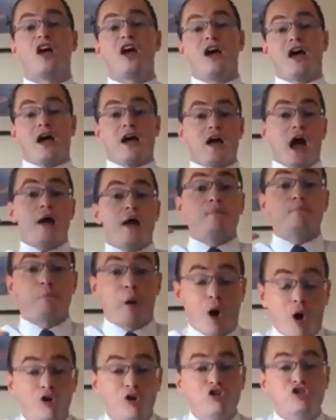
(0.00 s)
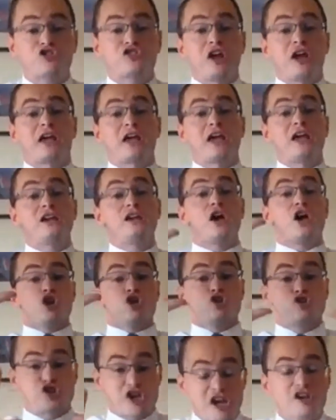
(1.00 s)
In Paul's thinking,
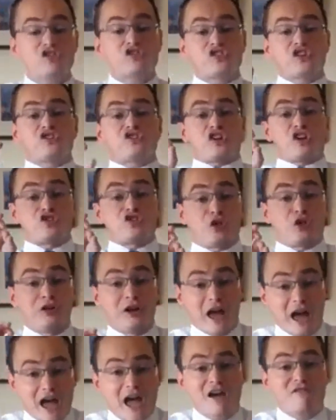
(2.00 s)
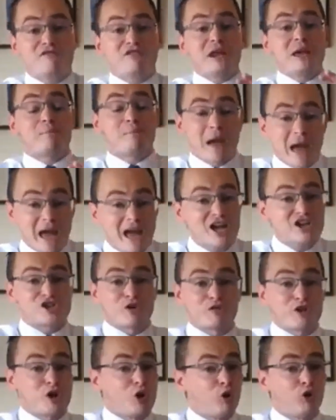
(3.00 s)
Jesus is on every page of
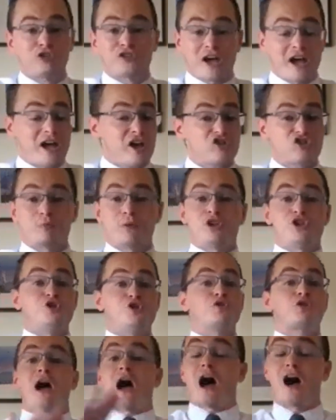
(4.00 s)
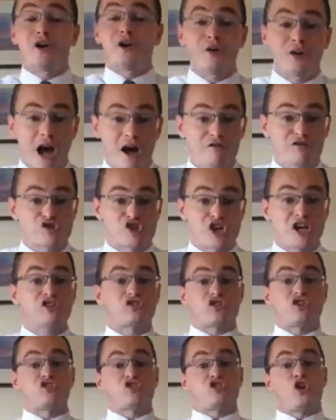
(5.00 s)
the Old Testament. You cannot have
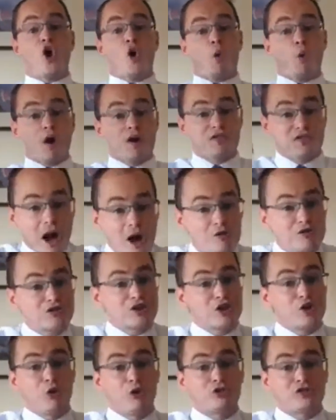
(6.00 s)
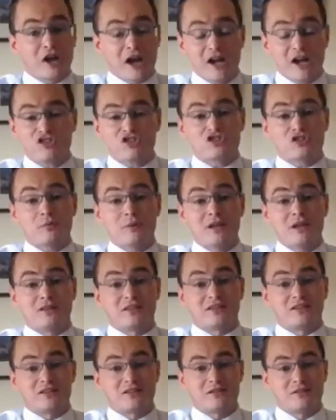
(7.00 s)
Jesus without the Old Testament.